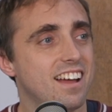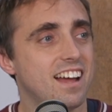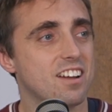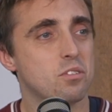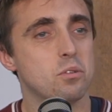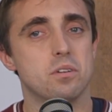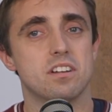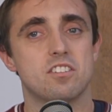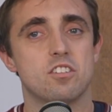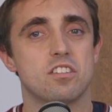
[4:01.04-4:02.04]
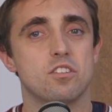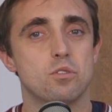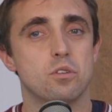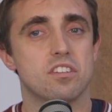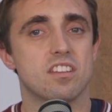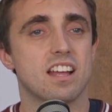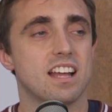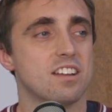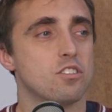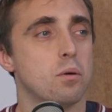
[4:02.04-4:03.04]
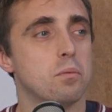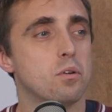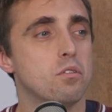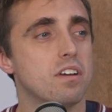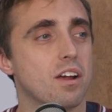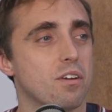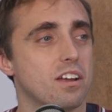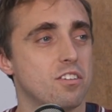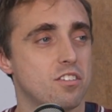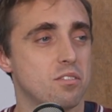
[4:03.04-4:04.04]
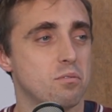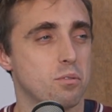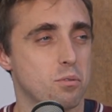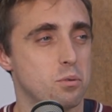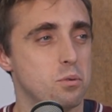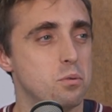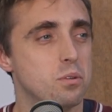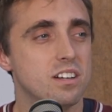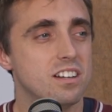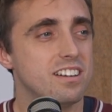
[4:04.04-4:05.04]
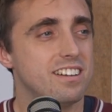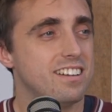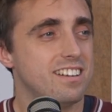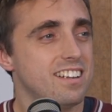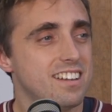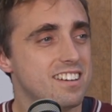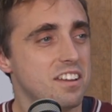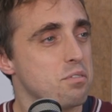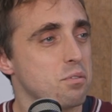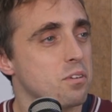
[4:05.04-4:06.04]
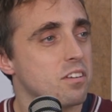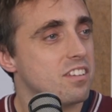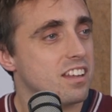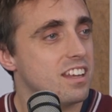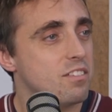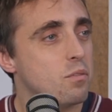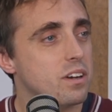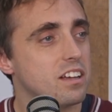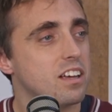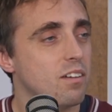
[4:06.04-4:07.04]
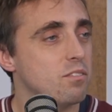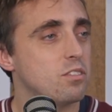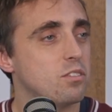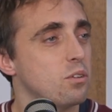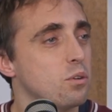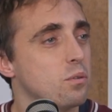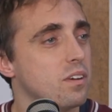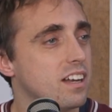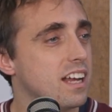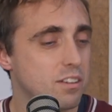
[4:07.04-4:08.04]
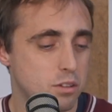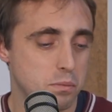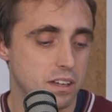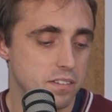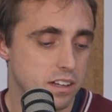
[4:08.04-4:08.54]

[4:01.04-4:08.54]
at all, and it's just the choice of that anatomical variation. We're all different, even when it comes to anatomy.